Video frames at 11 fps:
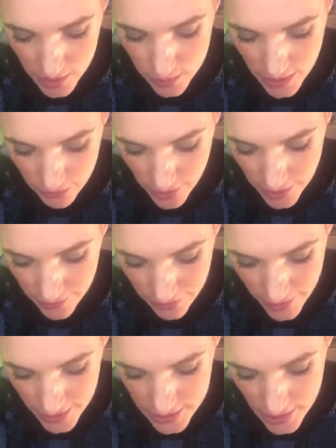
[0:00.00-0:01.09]
when I run out of
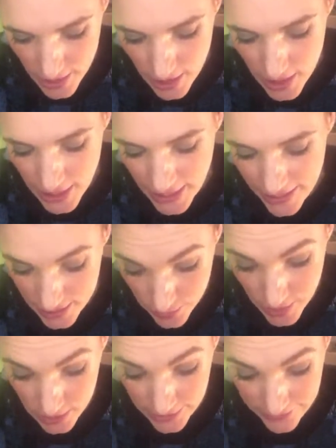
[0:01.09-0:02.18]
thread, that's when I'll
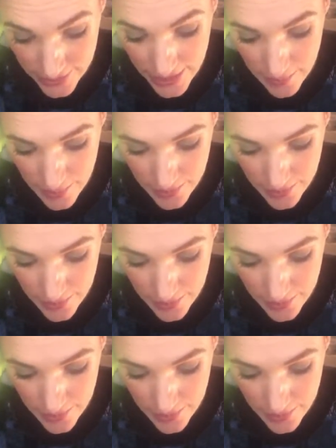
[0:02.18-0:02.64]
leave a gap.